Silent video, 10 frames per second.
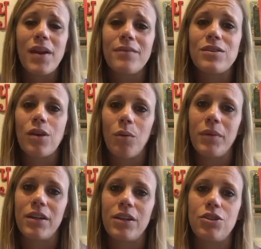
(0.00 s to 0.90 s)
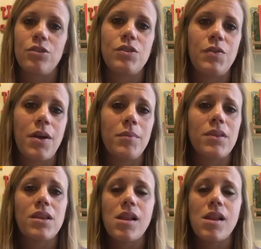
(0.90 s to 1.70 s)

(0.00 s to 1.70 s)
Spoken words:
We have so many to choose from,